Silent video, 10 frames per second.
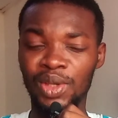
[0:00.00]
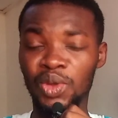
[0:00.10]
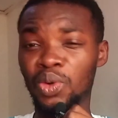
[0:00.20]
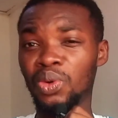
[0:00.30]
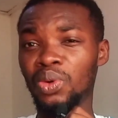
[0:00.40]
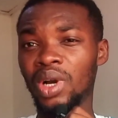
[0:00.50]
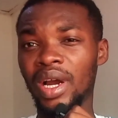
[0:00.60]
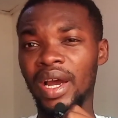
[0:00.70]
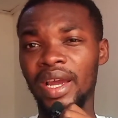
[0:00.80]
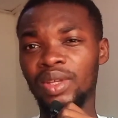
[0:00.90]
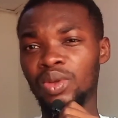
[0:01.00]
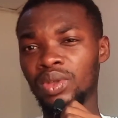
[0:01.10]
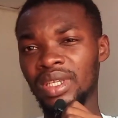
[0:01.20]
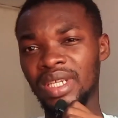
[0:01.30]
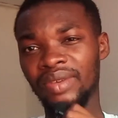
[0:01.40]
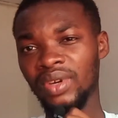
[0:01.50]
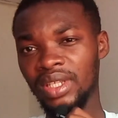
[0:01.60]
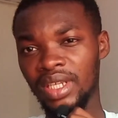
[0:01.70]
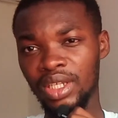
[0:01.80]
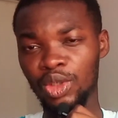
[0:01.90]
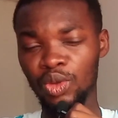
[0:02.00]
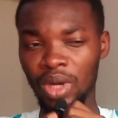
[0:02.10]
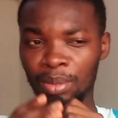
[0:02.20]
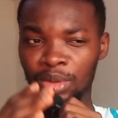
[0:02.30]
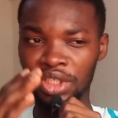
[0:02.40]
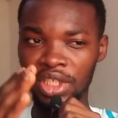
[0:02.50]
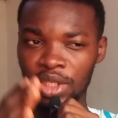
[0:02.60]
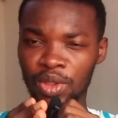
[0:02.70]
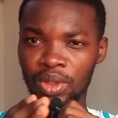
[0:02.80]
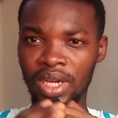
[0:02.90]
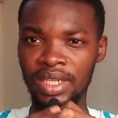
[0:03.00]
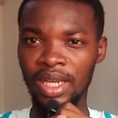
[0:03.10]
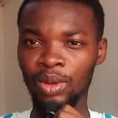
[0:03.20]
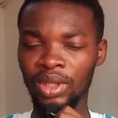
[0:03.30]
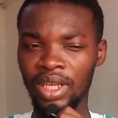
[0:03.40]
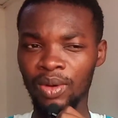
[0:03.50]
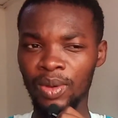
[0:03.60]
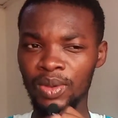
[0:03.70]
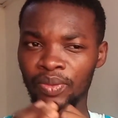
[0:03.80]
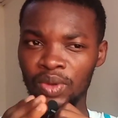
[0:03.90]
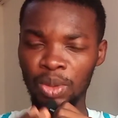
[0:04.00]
so i took this advantage to appreciate you guys out there also for